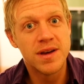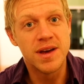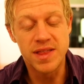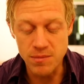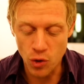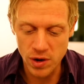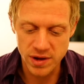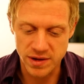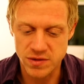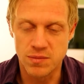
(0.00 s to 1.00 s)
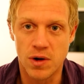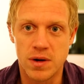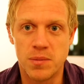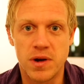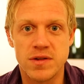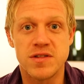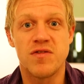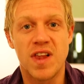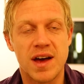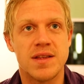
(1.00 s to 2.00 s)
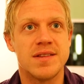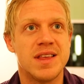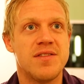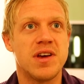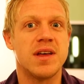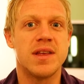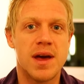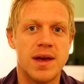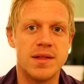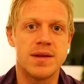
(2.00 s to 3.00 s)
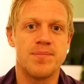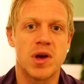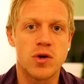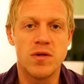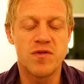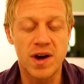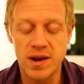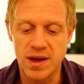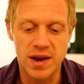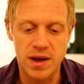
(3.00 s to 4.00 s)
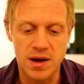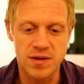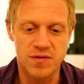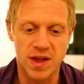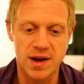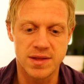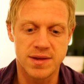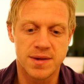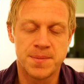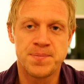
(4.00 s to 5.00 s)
in the morning tomorrow because the flight is leaving at eight. I couldn't find any other flight,